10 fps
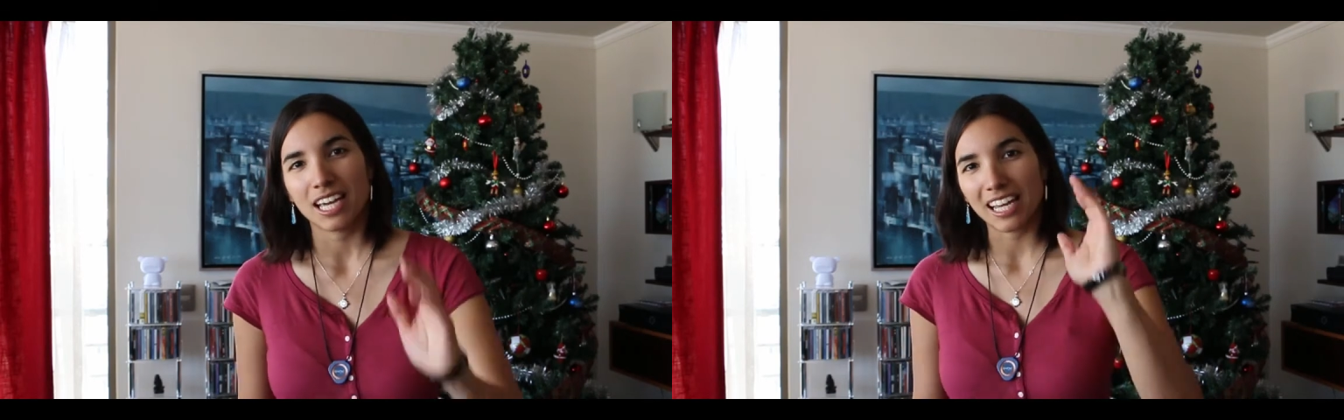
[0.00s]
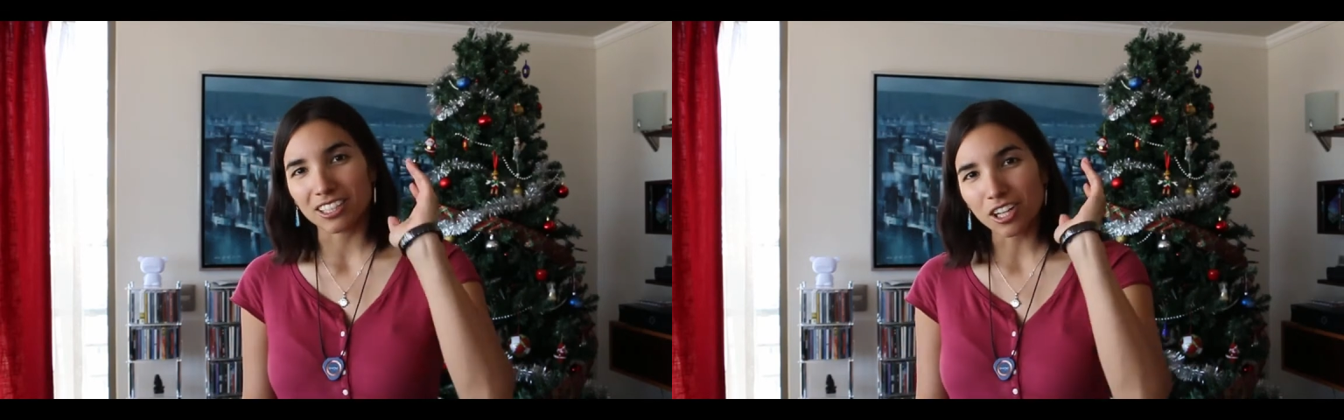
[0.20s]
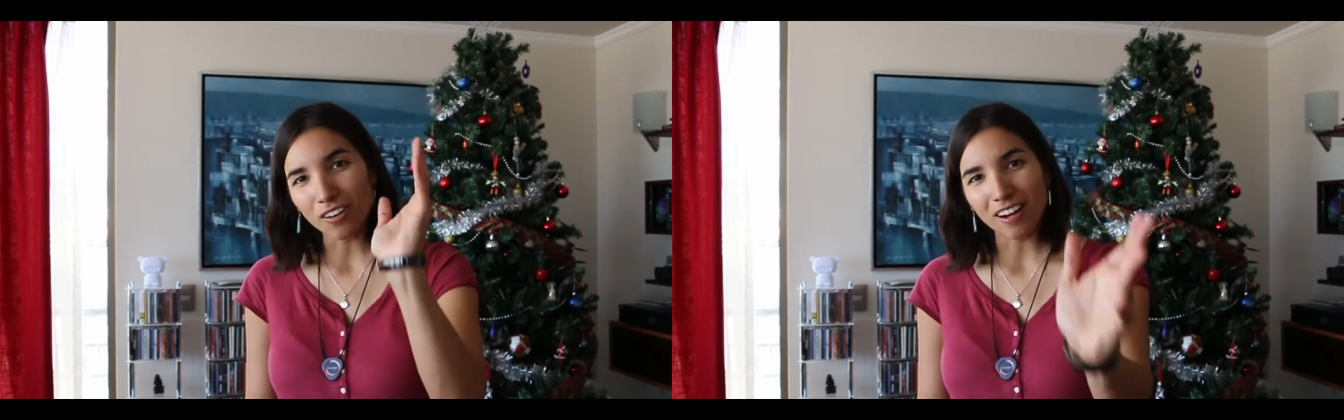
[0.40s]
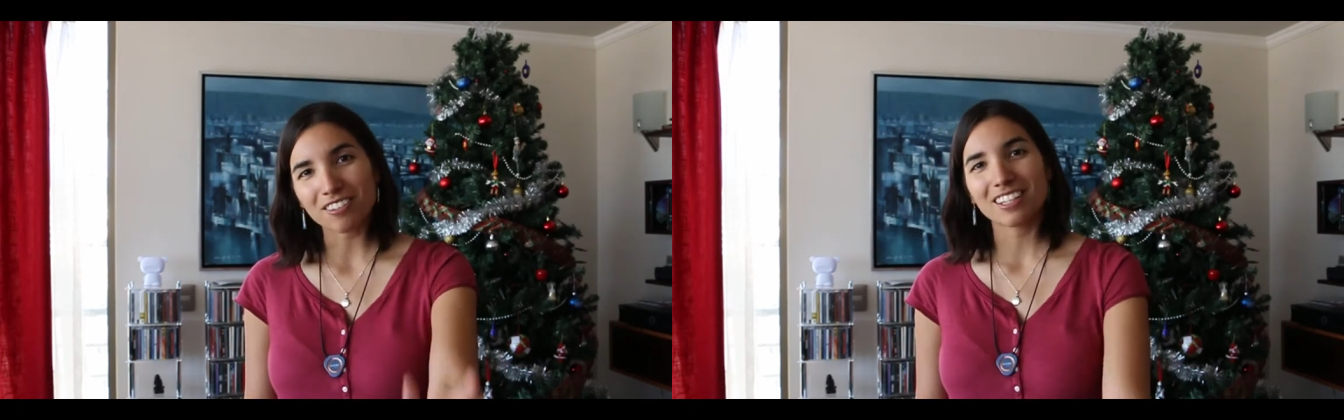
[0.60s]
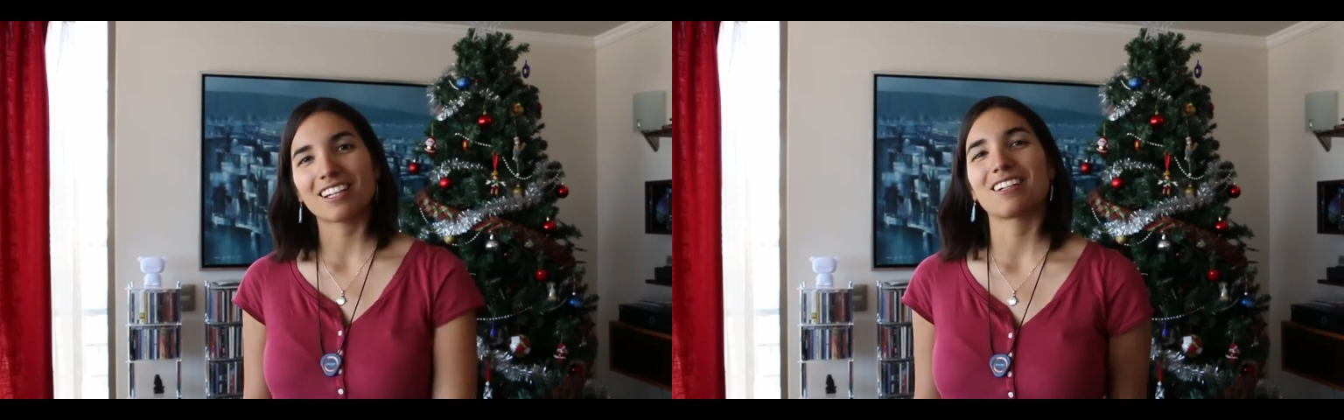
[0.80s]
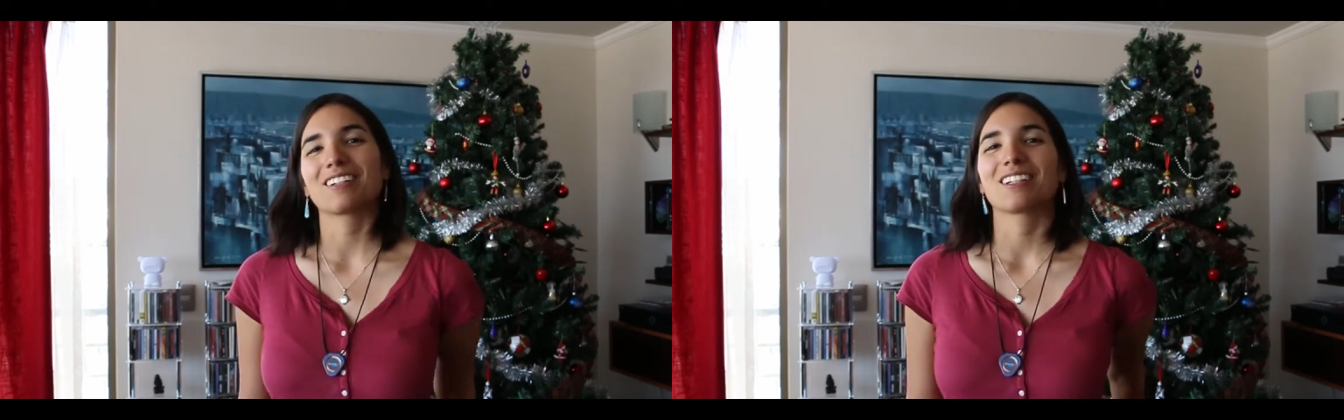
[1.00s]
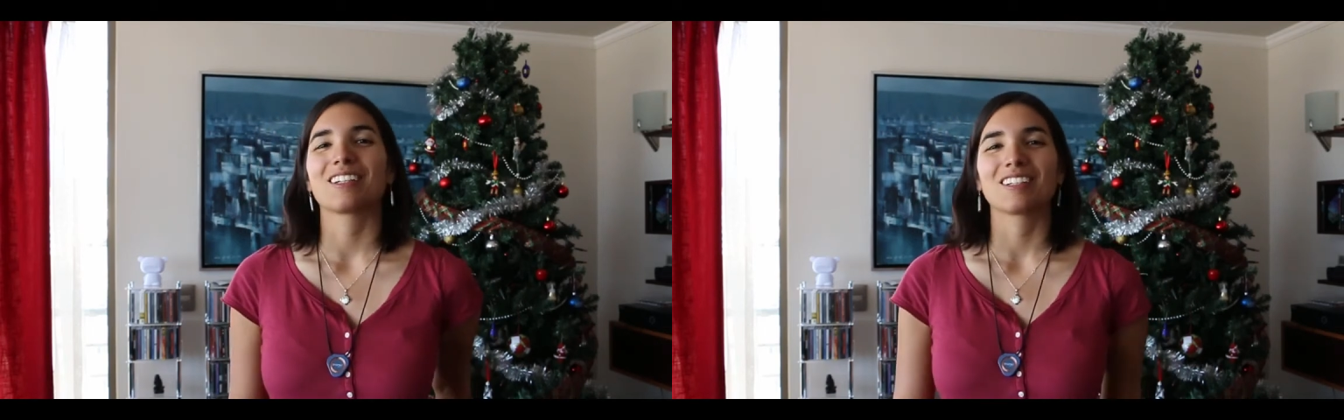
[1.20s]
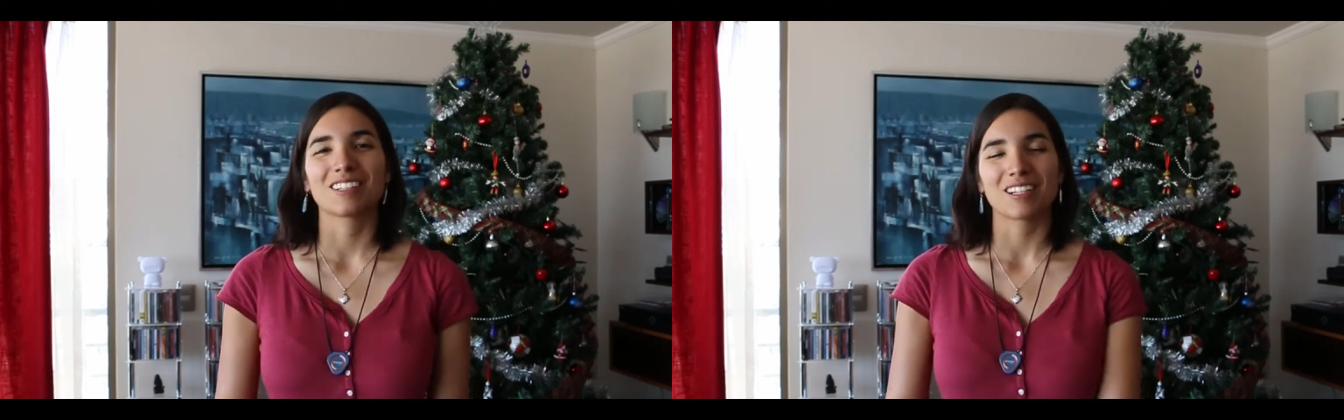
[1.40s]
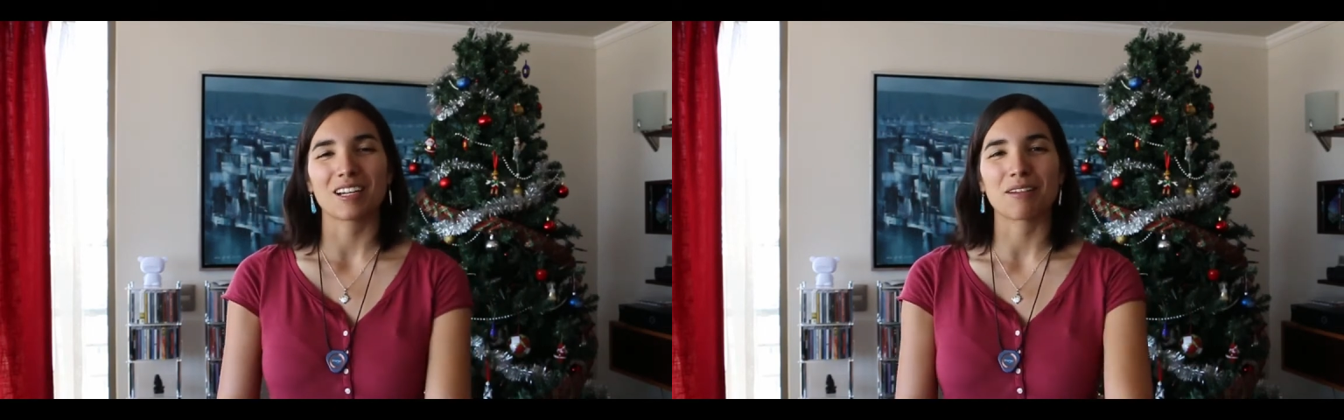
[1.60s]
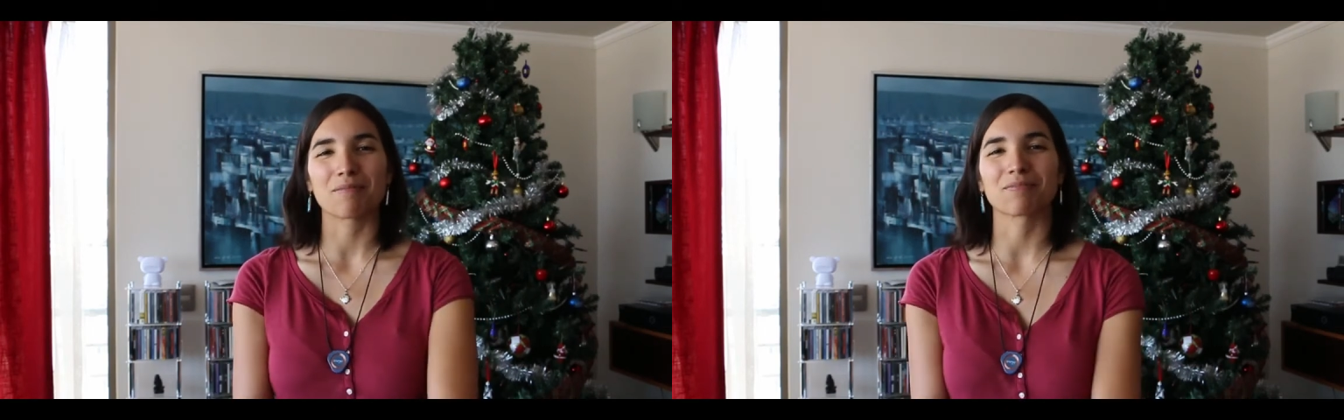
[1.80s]
And go out there
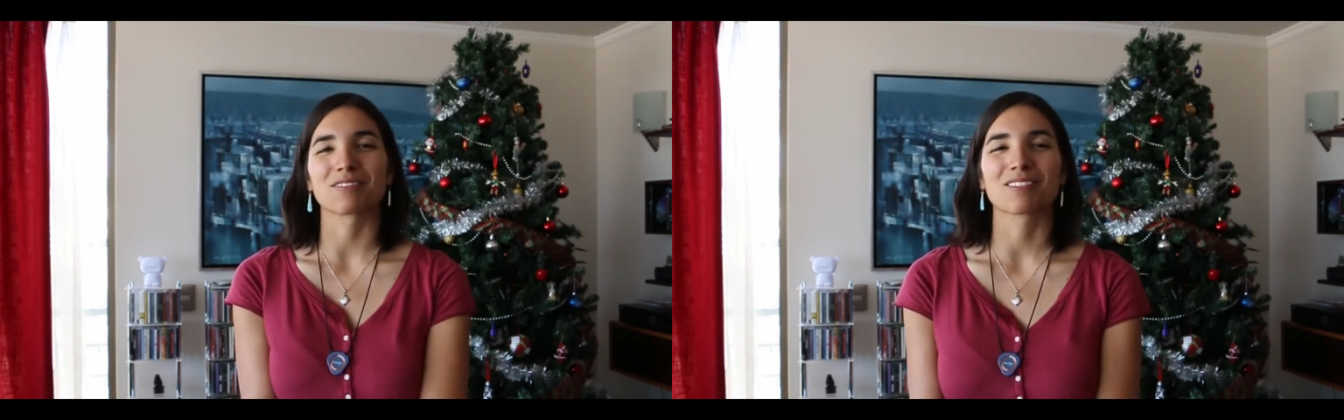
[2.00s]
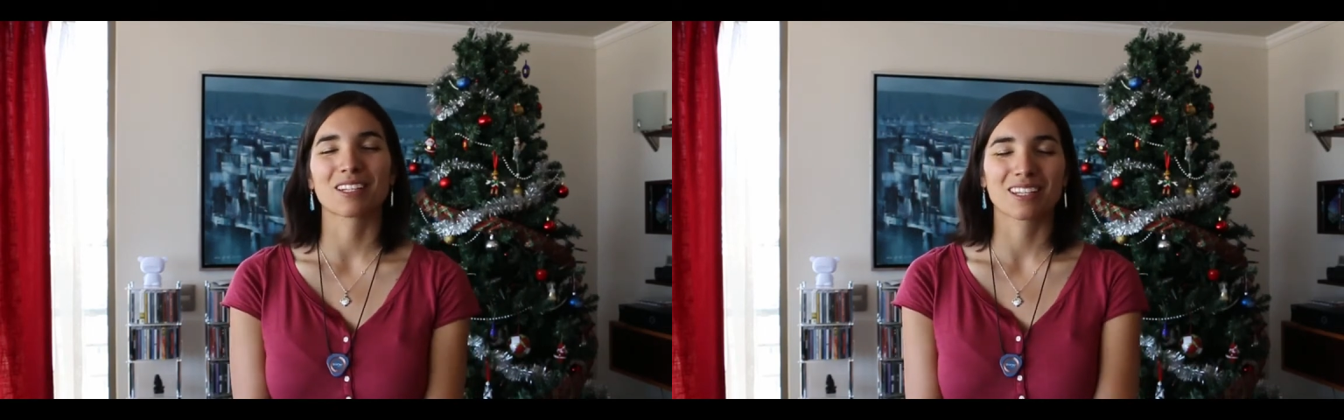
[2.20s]
and